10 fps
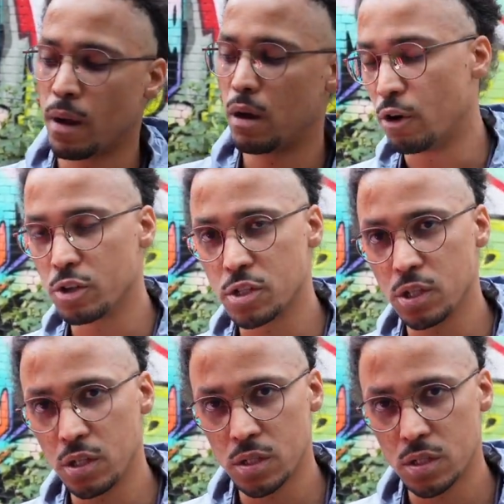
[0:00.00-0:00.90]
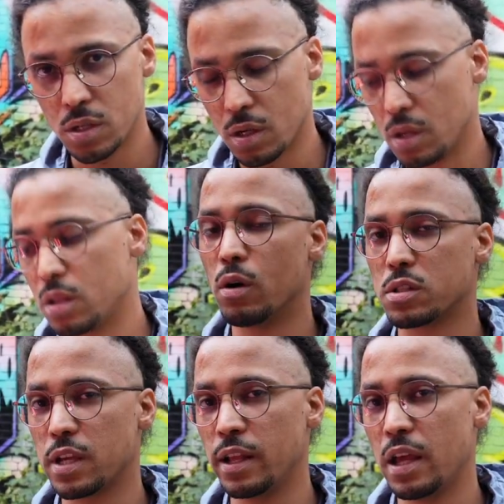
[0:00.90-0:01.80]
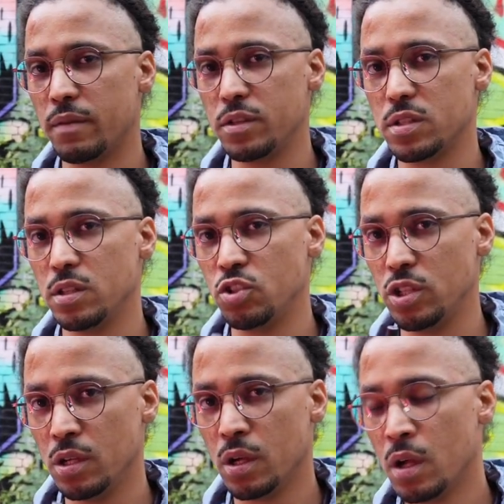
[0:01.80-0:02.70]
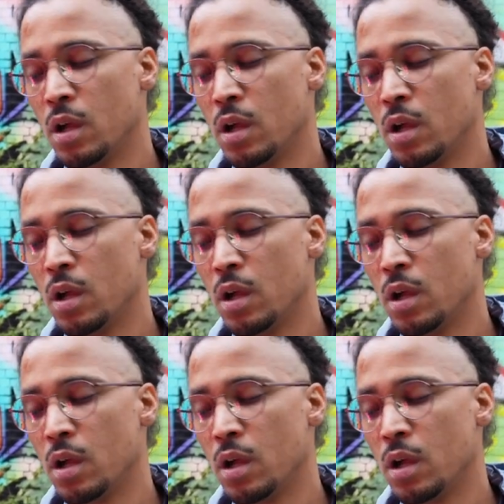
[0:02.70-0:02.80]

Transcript: versus more tail-heavy CG,